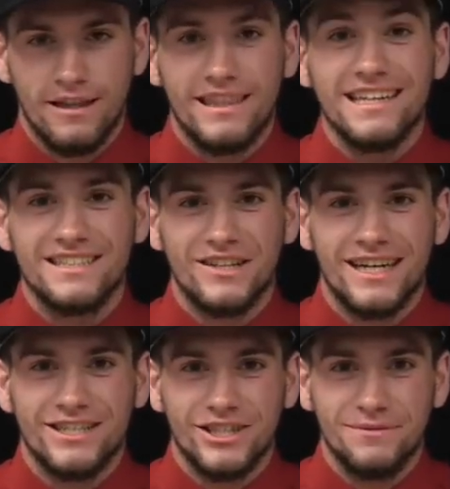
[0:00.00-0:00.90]
Thanks,
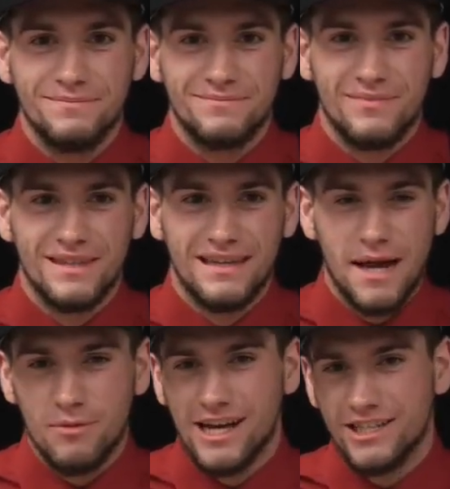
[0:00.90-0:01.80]
Elijah.
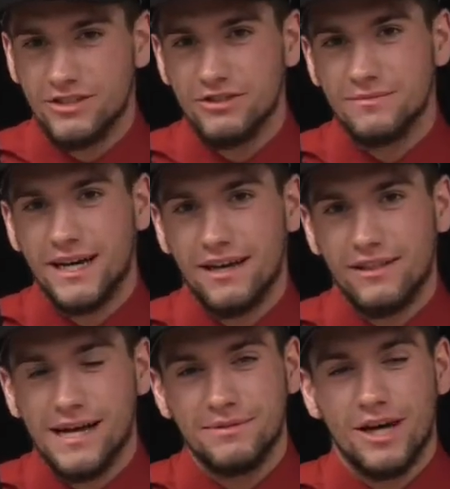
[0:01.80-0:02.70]
I'm glad you used my
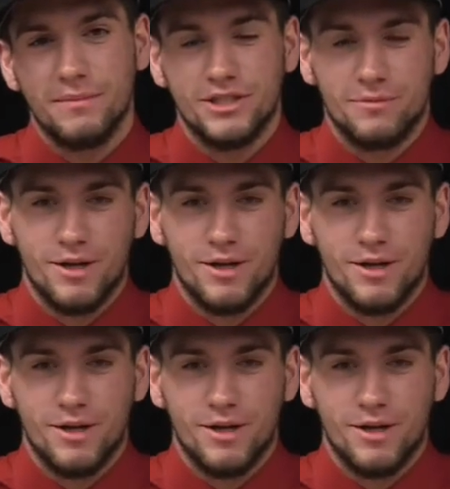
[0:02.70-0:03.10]
laptop as your